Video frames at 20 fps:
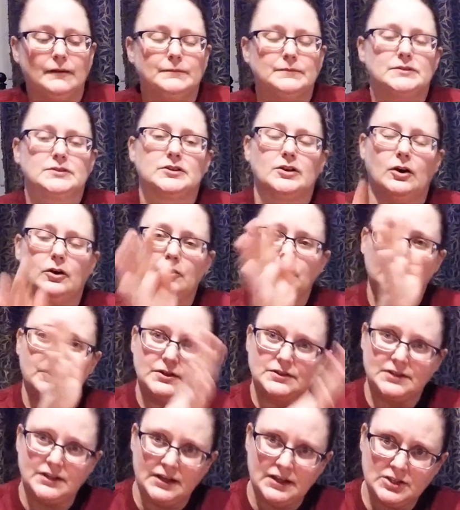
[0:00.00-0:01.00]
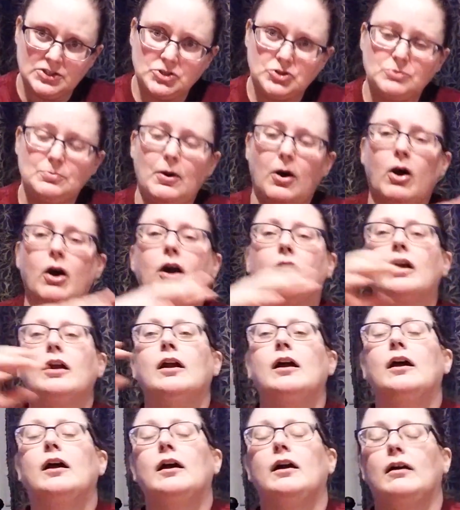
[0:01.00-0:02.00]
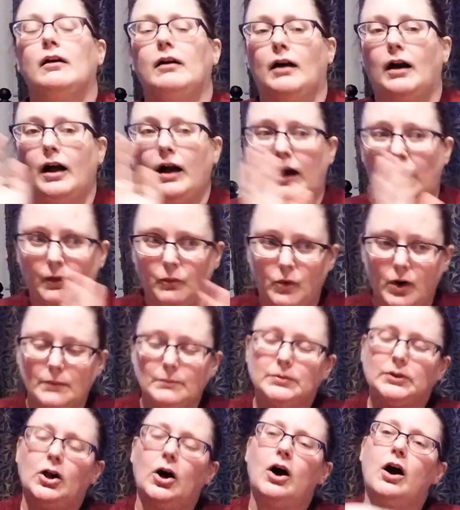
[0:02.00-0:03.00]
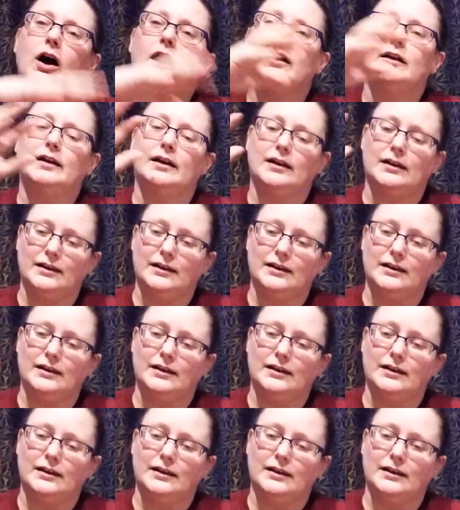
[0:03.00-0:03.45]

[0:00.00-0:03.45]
So there's the history part on one blog,